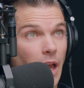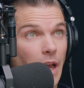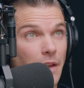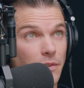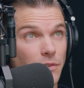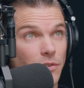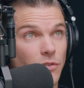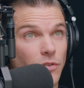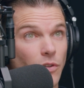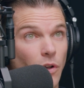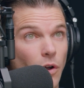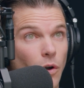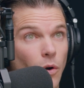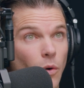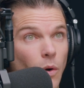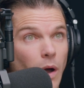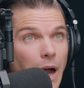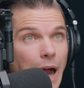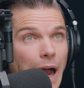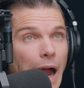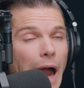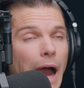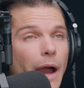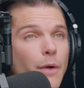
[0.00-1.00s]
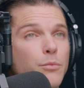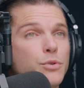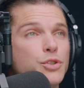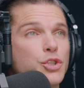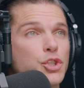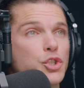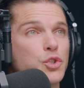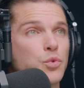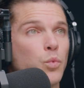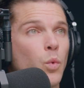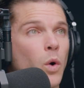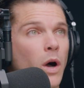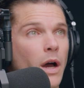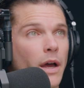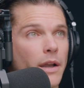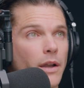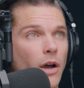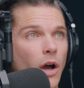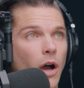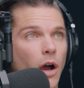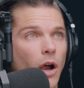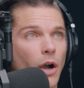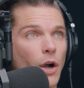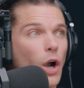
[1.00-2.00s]
And so I, I, would just want
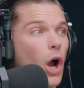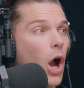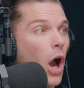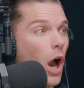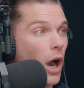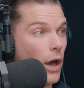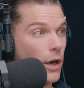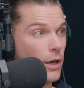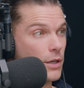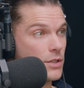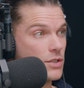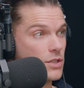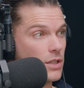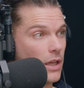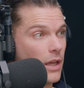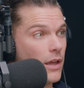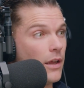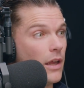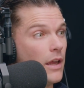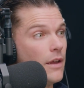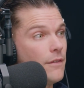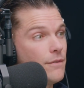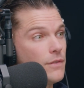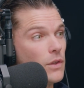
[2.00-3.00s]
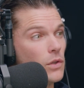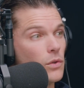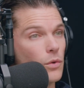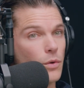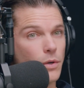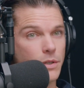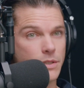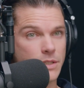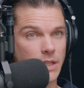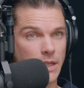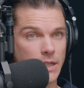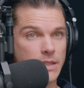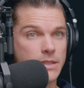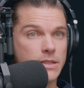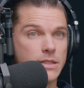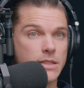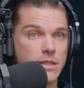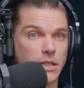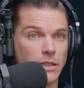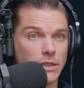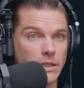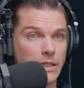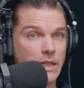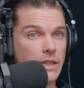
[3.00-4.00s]
our hearts, if, if the Lord tends
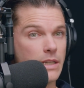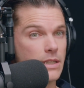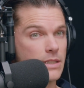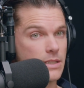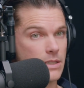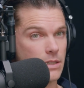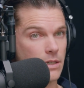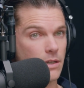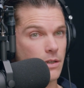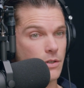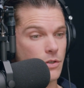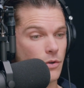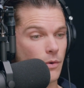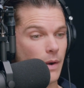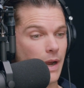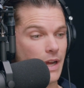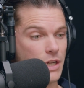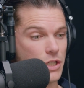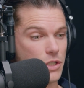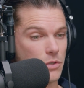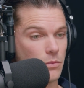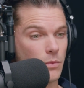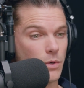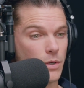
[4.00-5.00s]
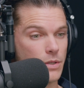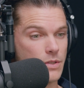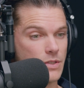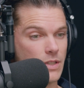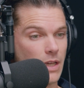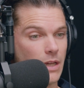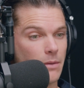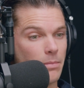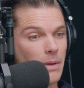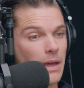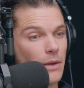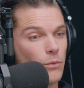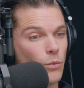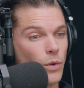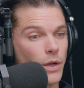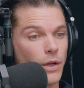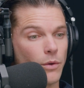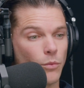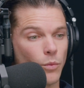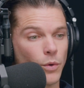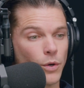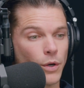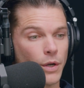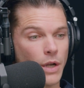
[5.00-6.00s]
to lead us in a direction where it's like, man,
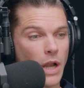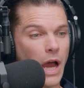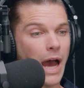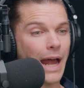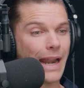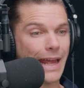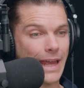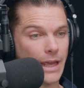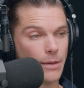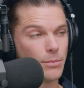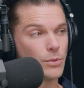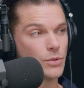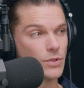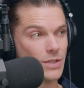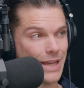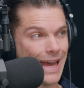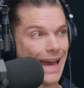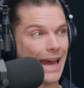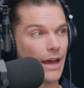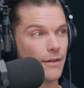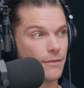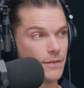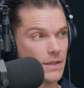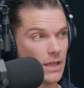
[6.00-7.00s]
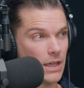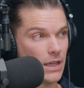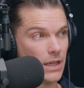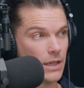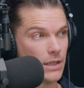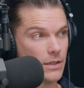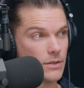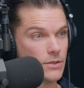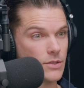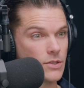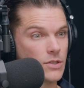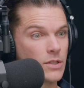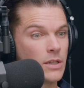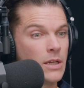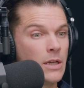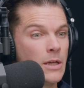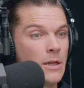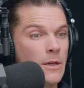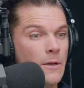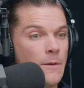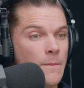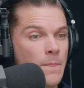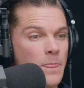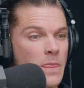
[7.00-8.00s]
we, we're not able to have kids
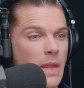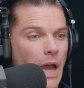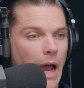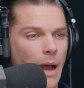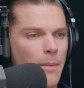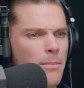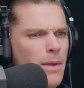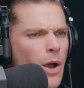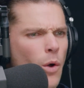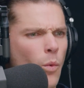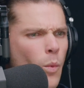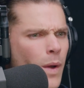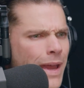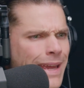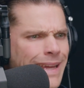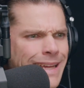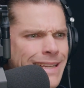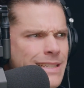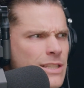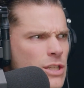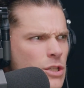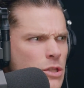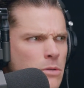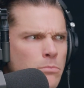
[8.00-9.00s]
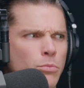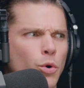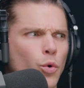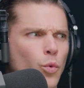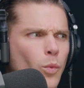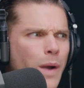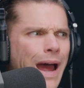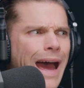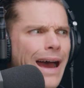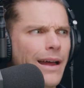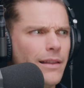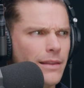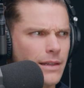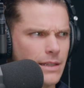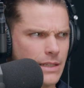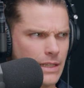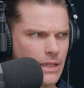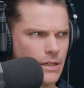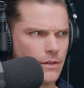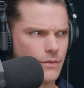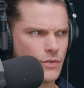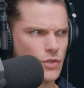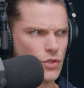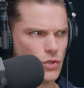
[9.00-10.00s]
I'm not weighing into the
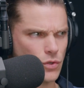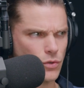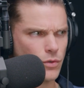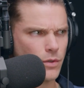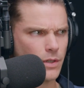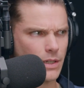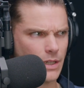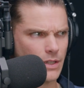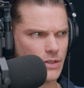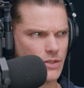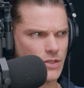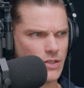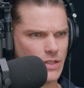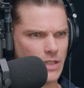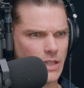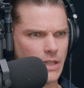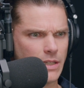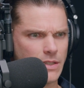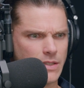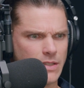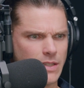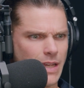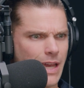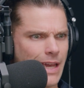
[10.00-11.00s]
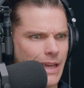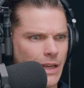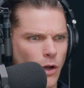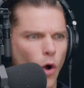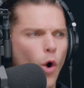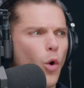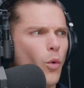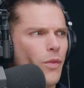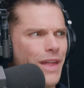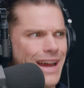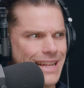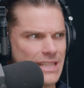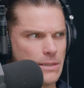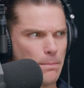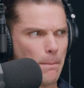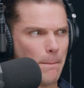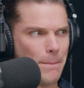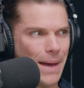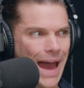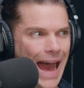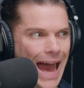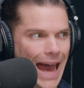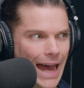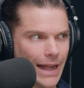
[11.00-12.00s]
morality of surrogacy as saying, oh, that's
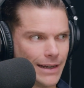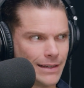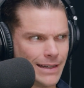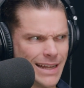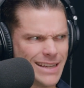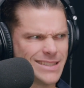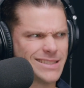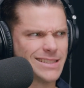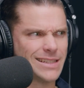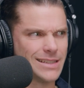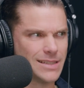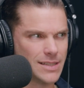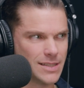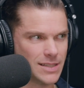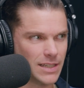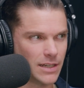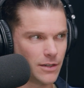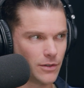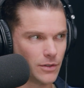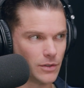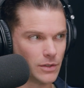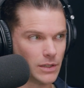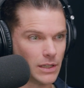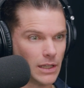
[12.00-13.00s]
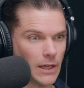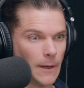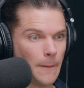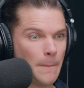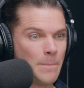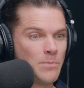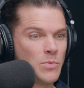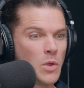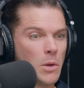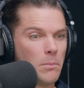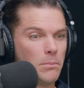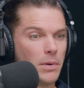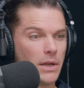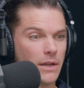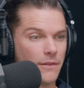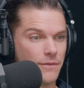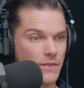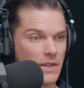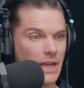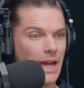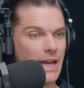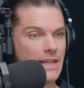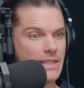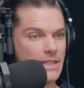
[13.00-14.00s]
bad necessarily. But
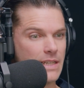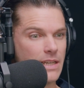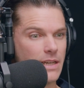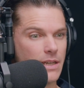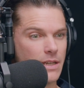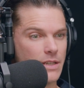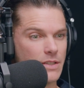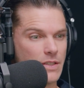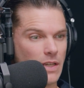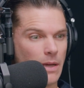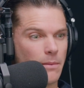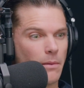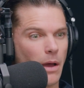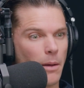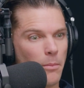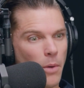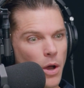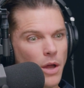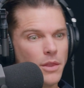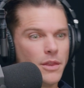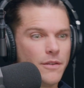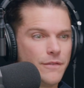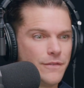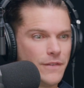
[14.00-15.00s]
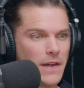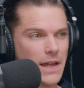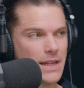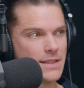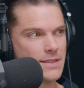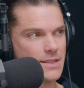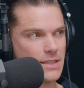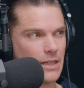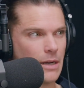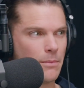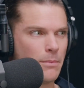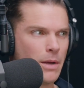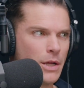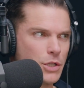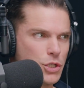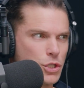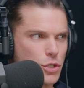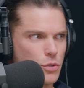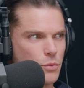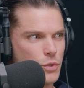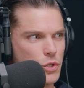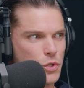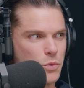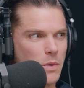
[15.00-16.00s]
if the idea is I'm, I'm on the fence and I'm not
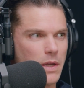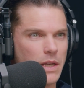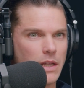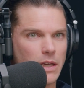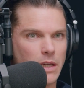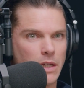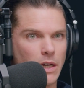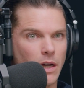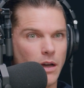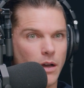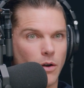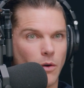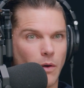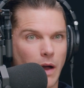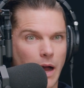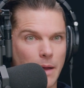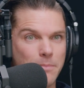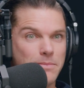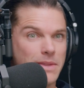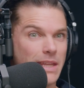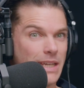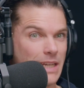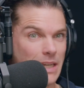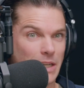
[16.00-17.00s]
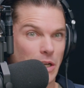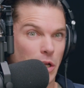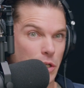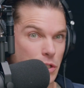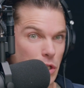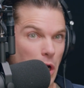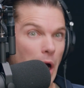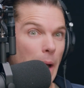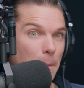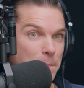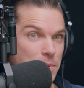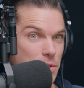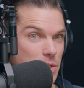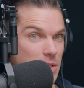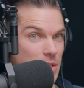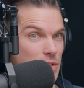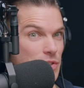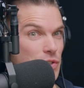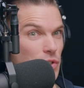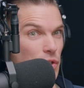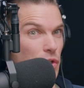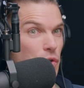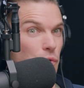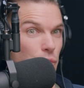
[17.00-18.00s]
sure which way to go, I'm thinking adoption
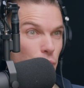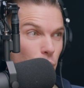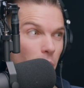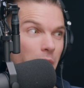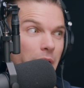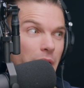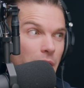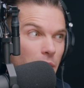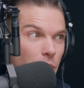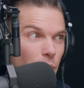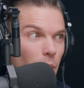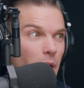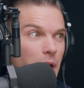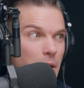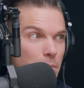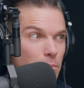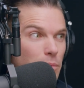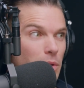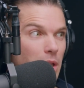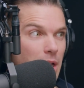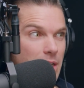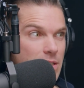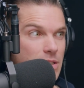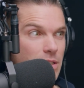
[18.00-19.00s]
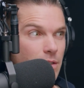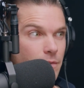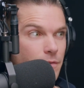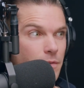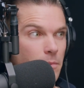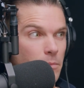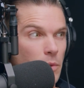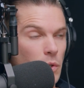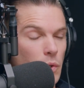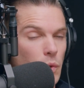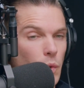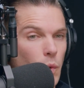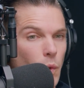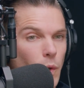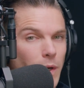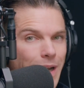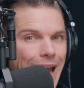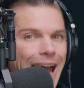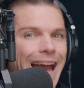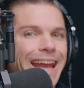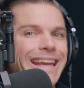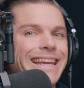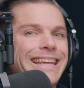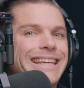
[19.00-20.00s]
is a sure. great, great blessing from the
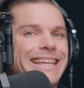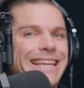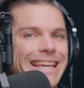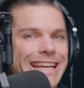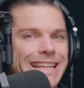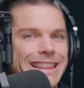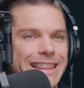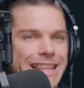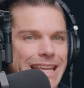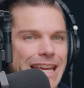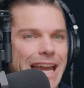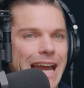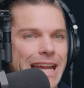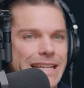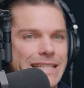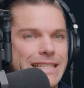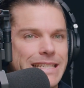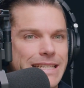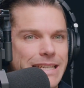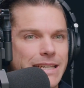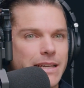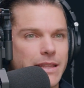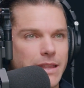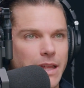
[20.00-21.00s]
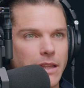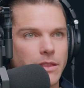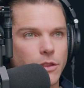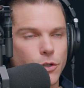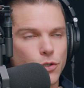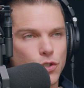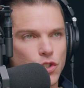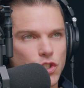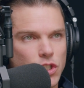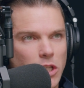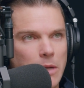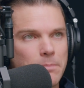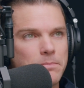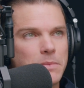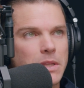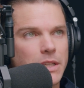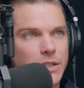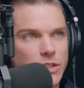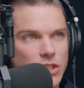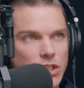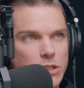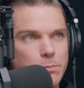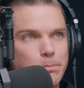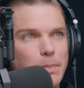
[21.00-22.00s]
Lord. I get the idea that there's
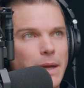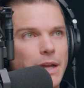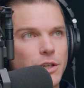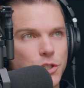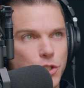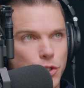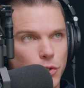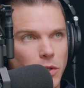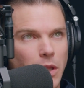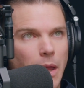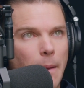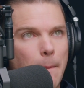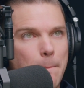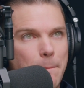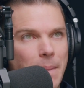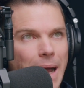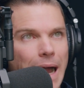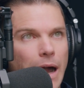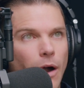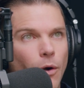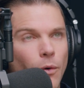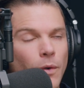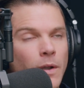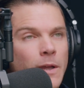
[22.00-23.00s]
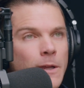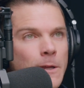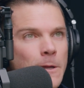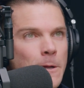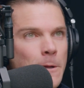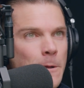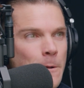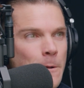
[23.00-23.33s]
something special about